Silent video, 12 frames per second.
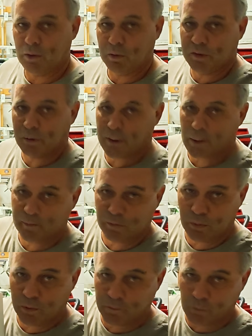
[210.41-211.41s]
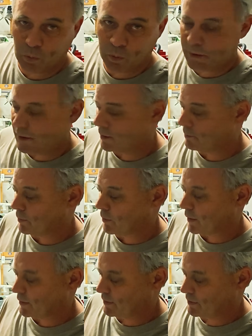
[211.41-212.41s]
also comes with 4
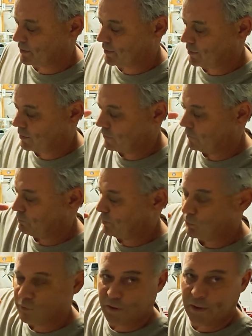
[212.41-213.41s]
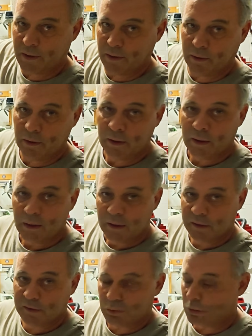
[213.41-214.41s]
gigabytes of built-in
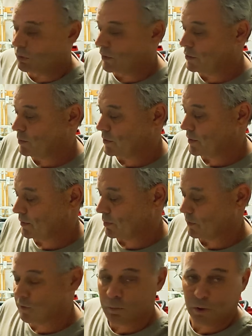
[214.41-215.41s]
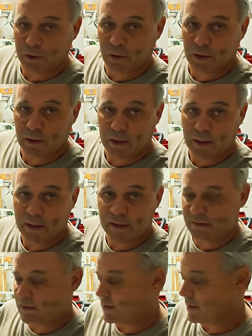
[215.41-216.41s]
storage, which is awesome. You don't need an
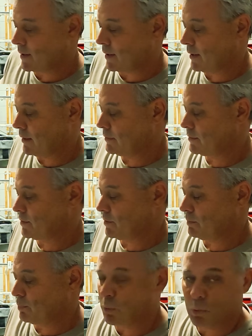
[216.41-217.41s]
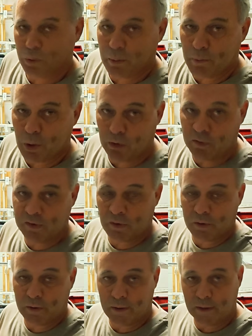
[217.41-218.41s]
SD card to put all your models
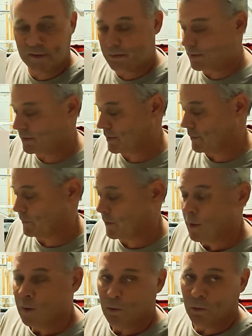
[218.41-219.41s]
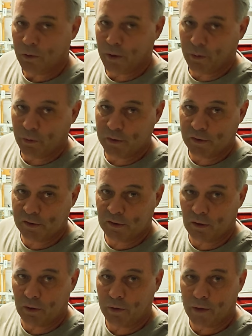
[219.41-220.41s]
on and that sort of stuff, although there is a
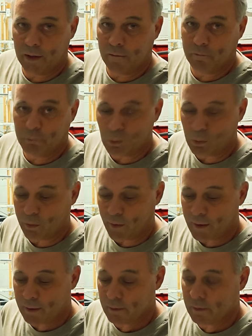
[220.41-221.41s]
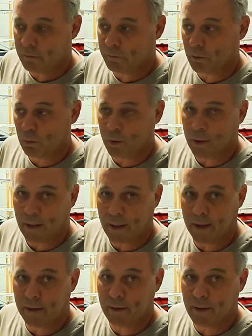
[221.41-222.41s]
slot there for that. If you want to
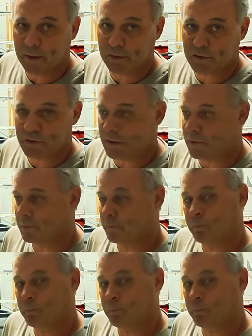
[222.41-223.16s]
add extra